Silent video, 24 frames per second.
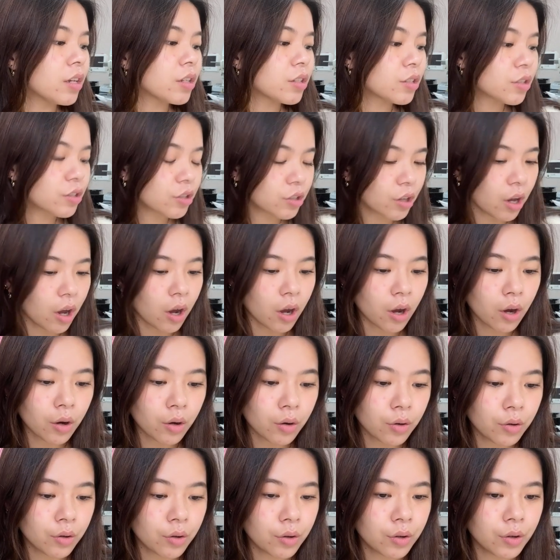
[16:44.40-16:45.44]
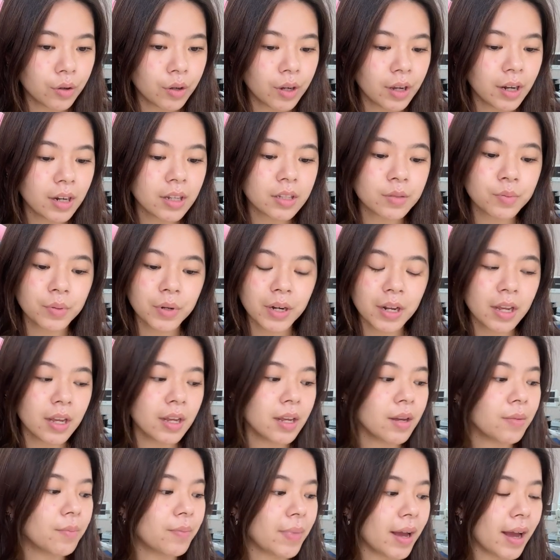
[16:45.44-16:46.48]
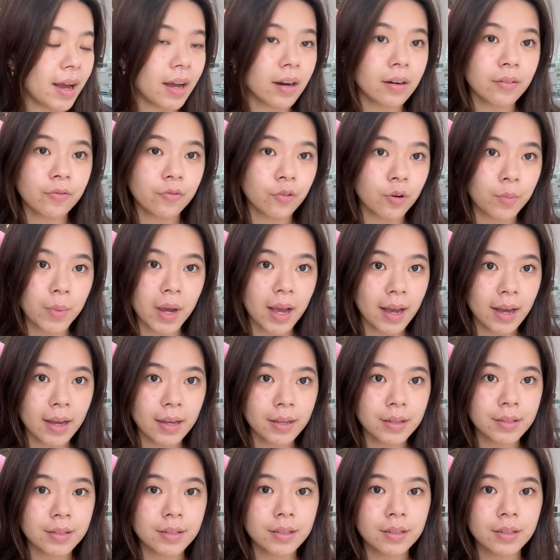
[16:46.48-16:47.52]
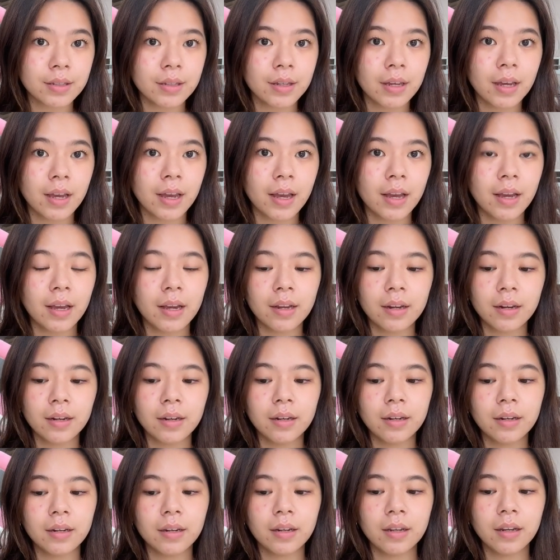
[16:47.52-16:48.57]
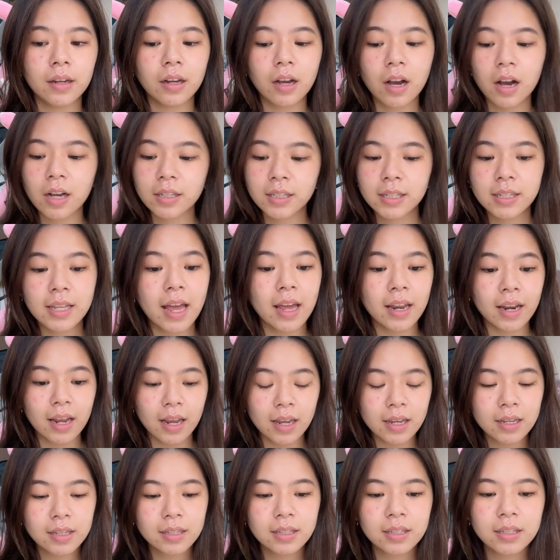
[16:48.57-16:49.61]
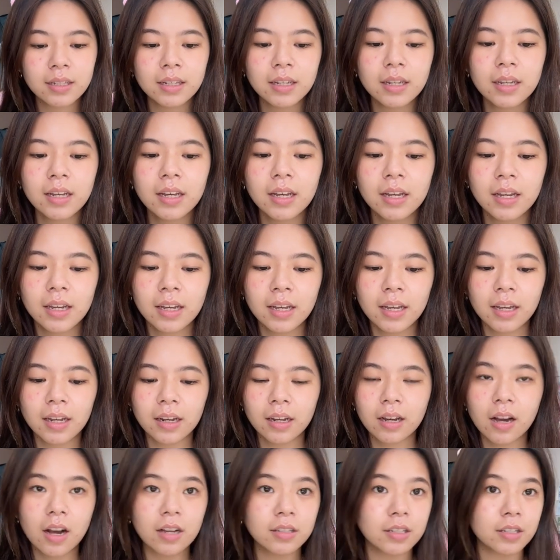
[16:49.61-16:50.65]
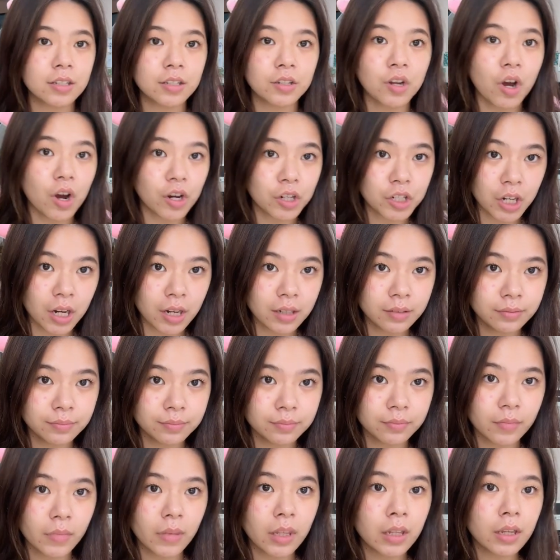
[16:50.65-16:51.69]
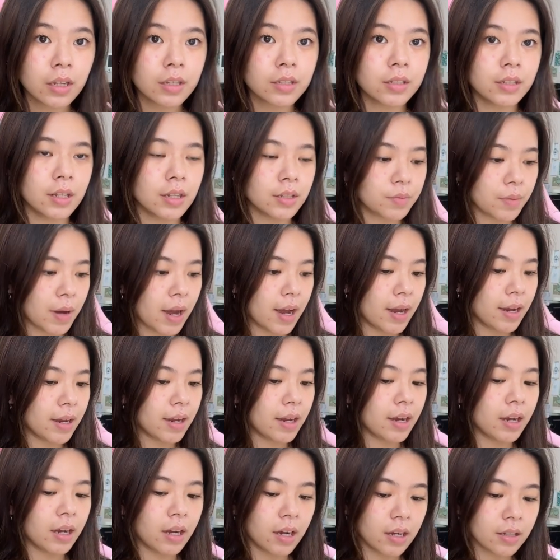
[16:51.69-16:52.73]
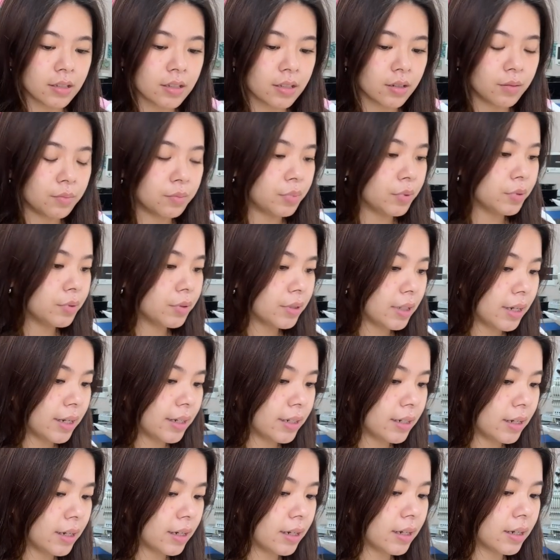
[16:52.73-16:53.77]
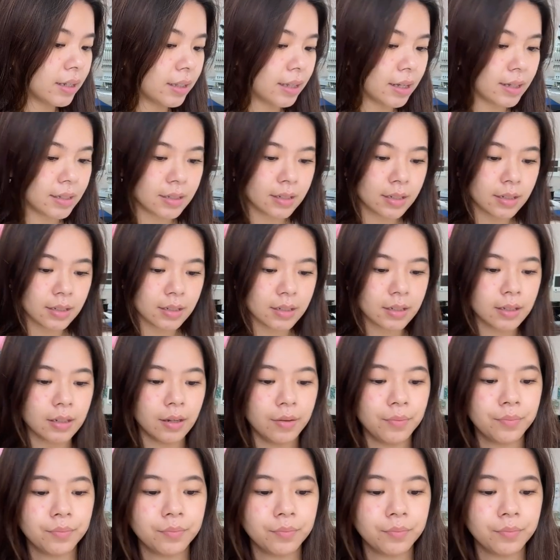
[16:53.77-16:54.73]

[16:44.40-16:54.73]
So it's pretty bad for my eyes and it causes headaches, causes nausea. So that's why I got some blue light glasses.